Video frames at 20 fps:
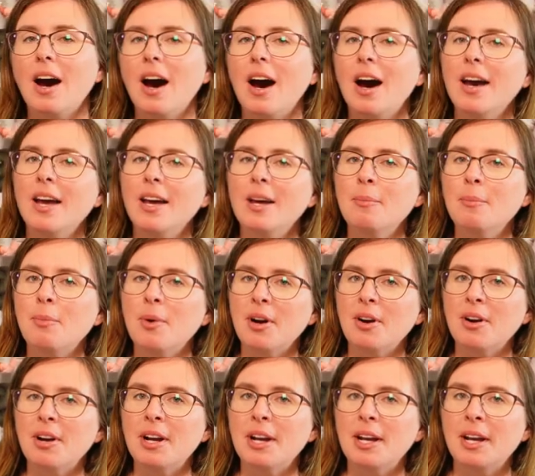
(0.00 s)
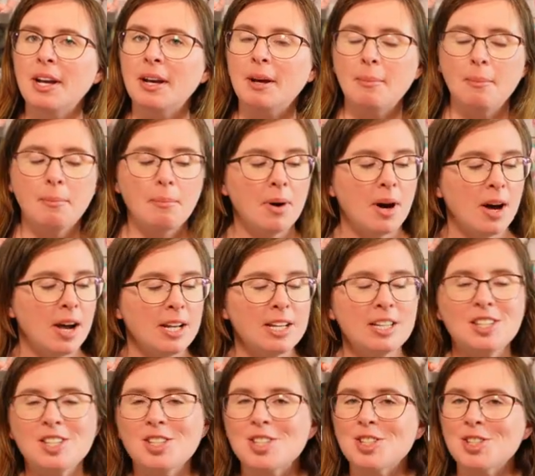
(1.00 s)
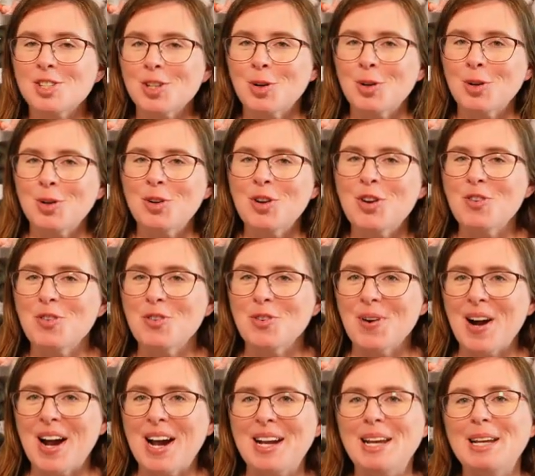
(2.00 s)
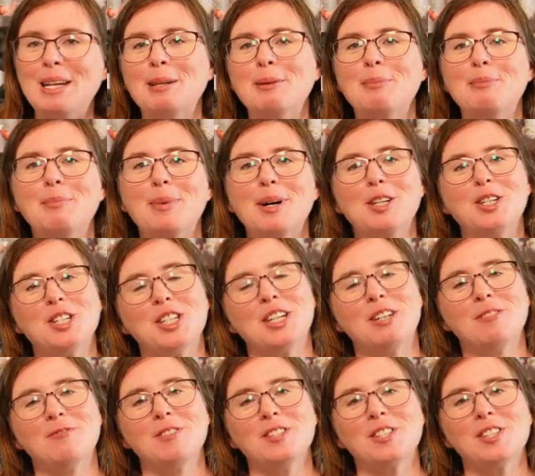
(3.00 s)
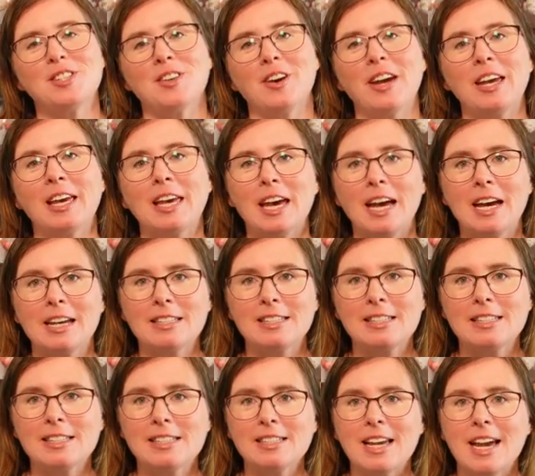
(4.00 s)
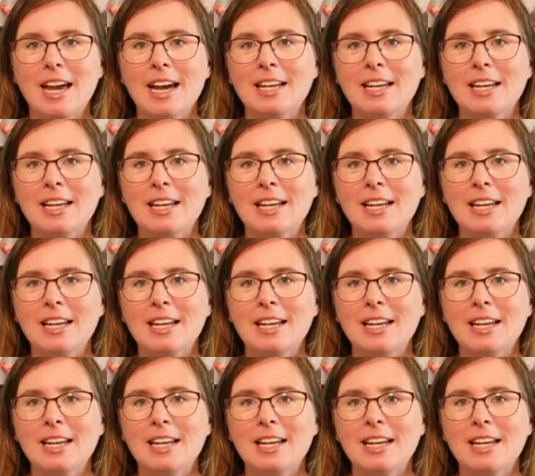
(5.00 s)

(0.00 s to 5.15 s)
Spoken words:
I am wearing my Sonrae by Jennifer Steingass,